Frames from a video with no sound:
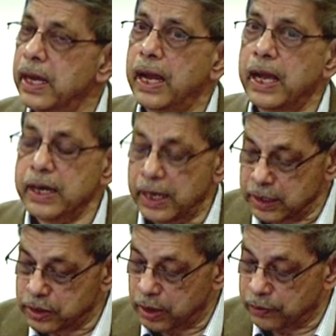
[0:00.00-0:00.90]
And
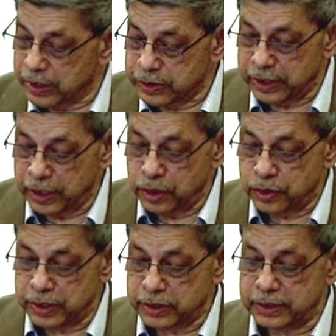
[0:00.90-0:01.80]
as Russian
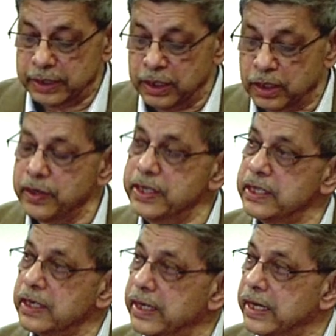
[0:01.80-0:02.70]
interests
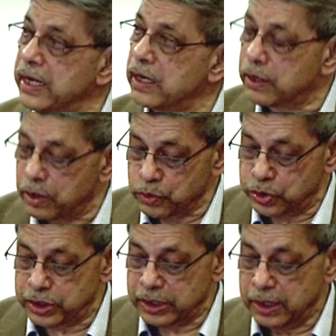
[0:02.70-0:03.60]
increasingly
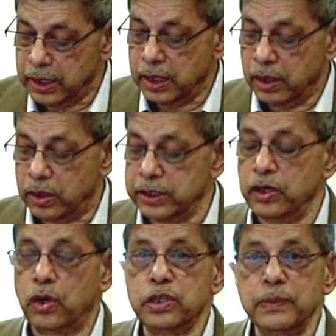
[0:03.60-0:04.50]
encroached on
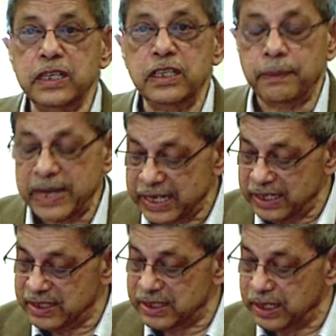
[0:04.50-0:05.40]
the Ottoman
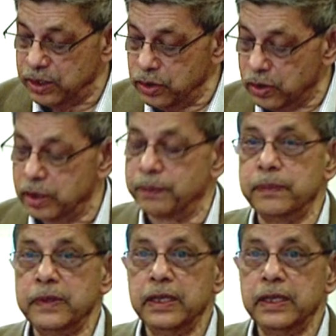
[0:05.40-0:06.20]
domains in Europe,